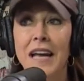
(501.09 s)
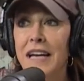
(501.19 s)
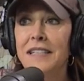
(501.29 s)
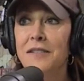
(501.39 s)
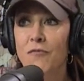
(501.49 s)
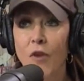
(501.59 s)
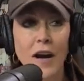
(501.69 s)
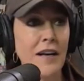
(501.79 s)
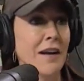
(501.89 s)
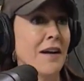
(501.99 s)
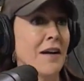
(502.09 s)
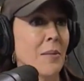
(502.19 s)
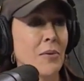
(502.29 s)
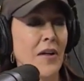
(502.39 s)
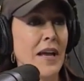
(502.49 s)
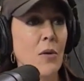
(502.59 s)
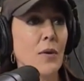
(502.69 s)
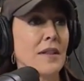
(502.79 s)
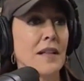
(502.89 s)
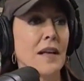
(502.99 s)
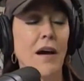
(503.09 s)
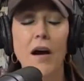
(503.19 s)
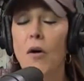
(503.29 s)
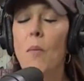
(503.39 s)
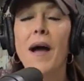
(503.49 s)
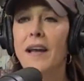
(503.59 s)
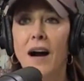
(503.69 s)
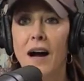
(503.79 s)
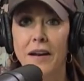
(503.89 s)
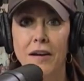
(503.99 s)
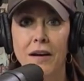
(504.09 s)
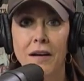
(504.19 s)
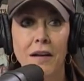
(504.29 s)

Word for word: He's right playing with, the, oh my God,